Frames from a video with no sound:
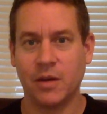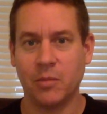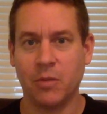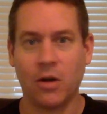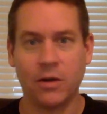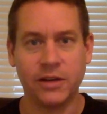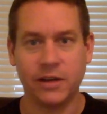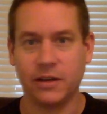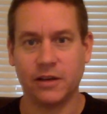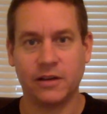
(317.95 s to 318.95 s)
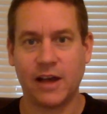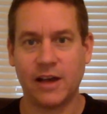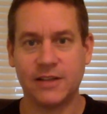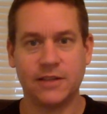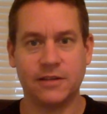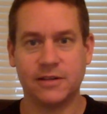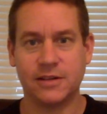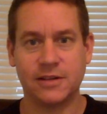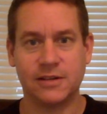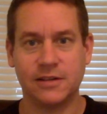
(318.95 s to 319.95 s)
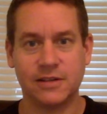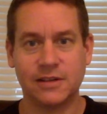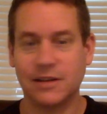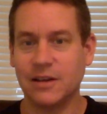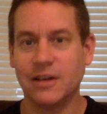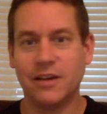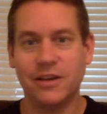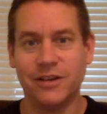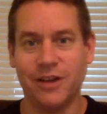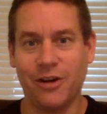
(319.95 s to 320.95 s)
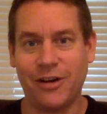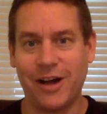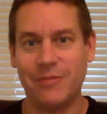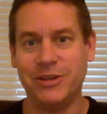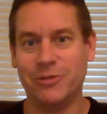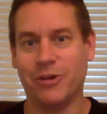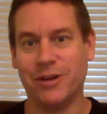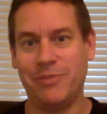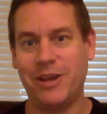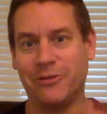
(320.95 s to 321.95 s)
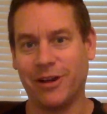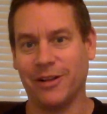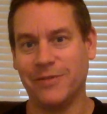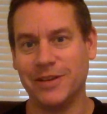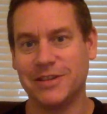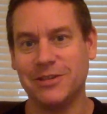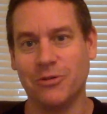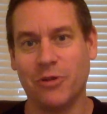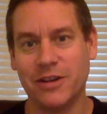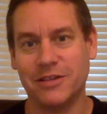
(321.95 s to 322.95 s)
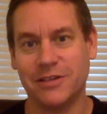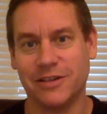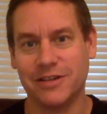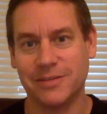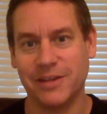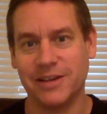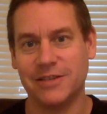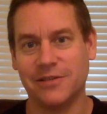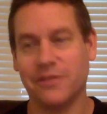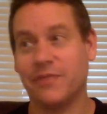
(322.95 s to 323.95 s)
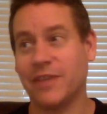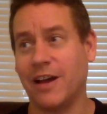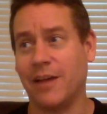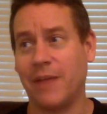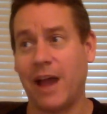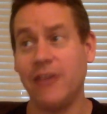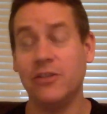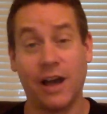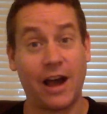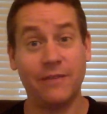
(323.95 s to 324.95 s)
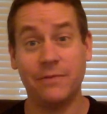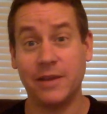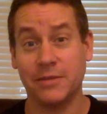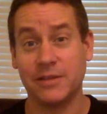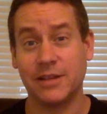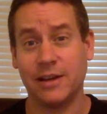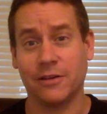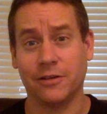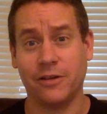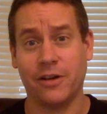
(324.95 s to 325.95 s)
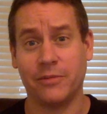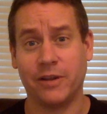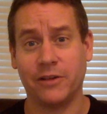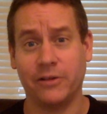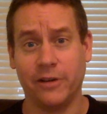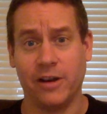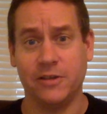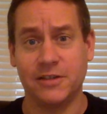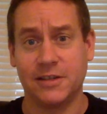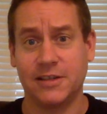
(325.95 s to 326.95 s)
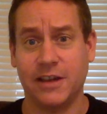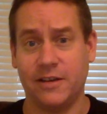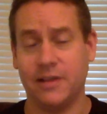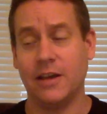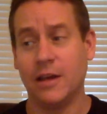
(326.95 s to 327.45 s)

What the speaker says: balding guys in their 60s. You know, I mean, you want to be relevant to what you're submitting to. I've made the mistake early on in my career. I used to send